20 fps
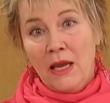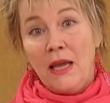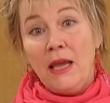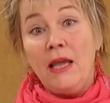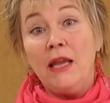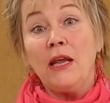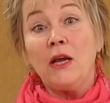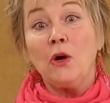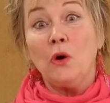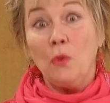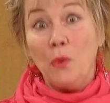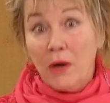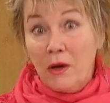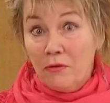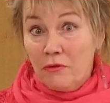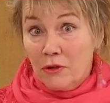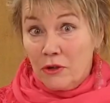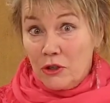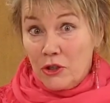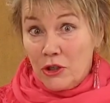in a quick
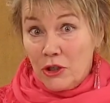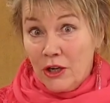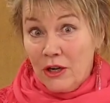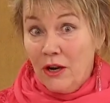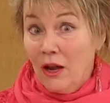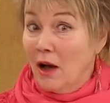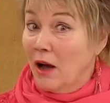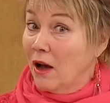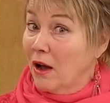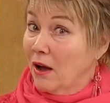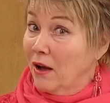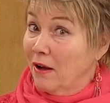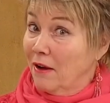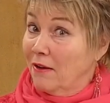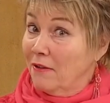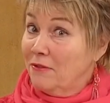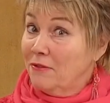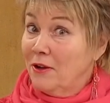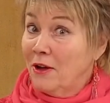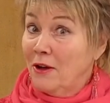version
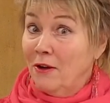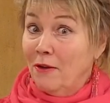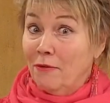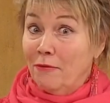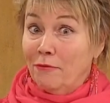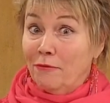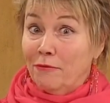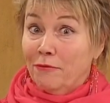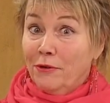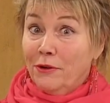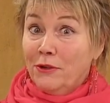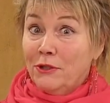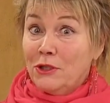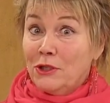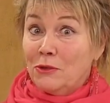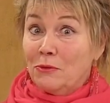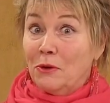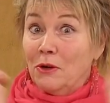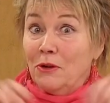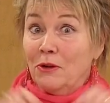of
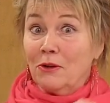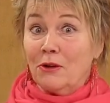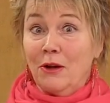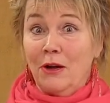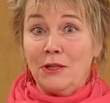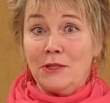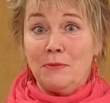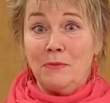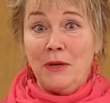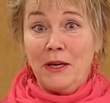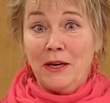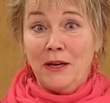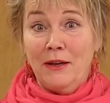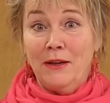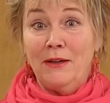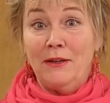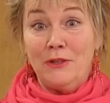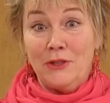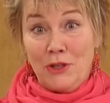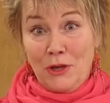virtual Cosmic
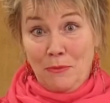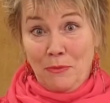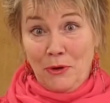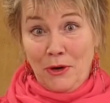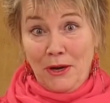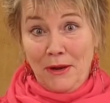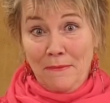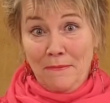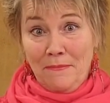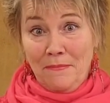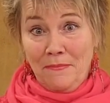Jeopardy.